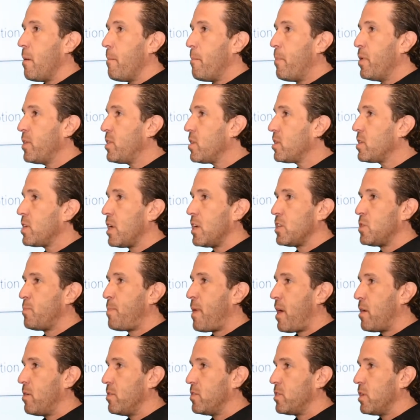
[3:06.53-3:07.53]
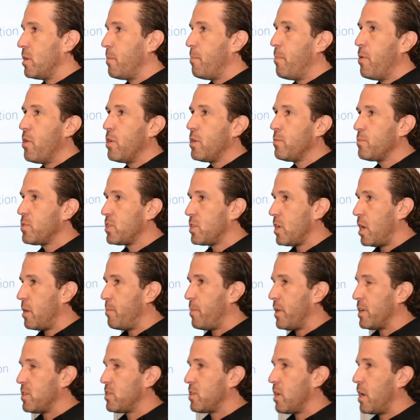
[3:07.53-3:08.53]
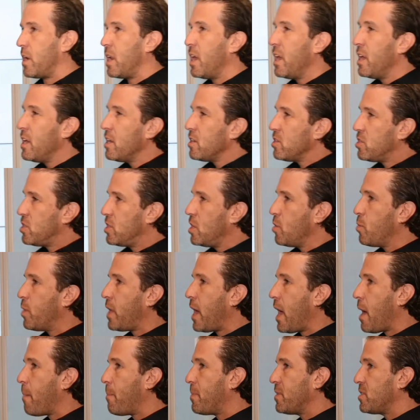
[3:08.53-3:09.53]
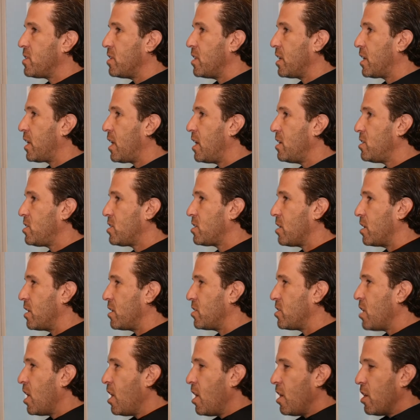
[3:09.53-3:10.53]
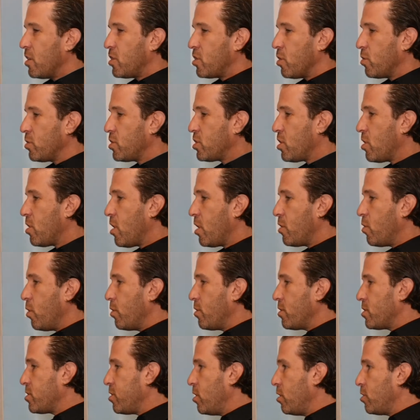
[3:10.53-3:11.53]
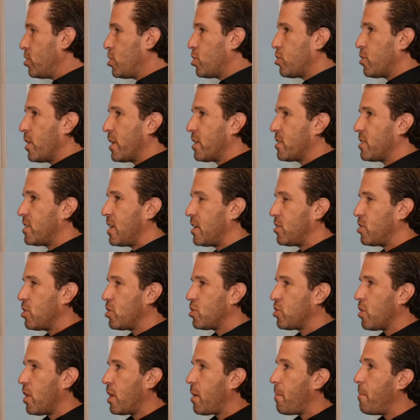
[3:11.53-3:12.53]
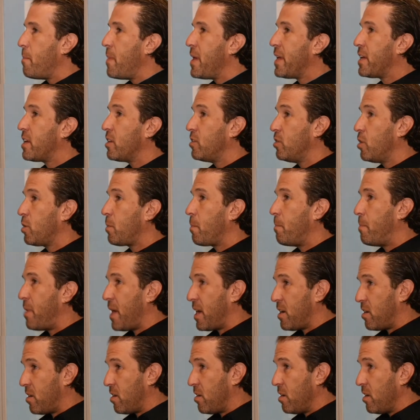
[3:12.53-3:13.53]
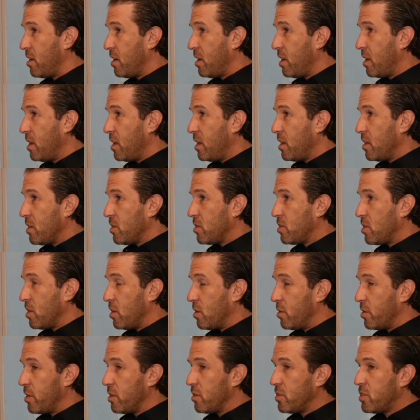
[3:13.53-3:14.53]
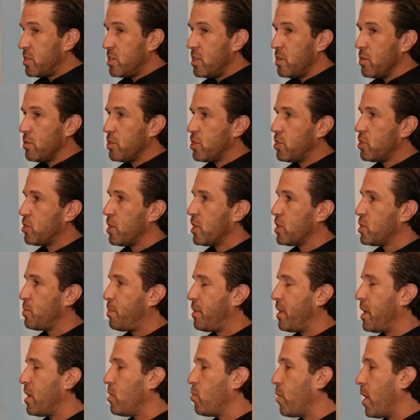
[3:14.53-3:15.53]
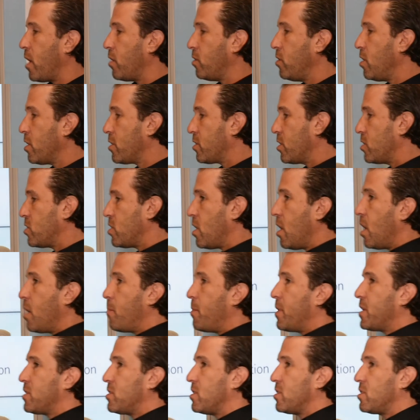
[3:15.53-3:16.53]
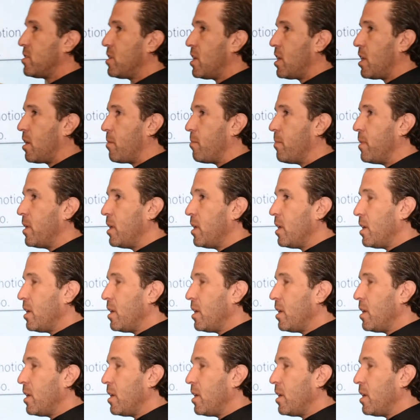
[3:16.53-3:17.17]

Put the test patterns in, put them side by side, see what happens in the case studies. Don't turn on all those little tricks to try to make it look better. So you'll see those tricks played where, look, the timing's the same.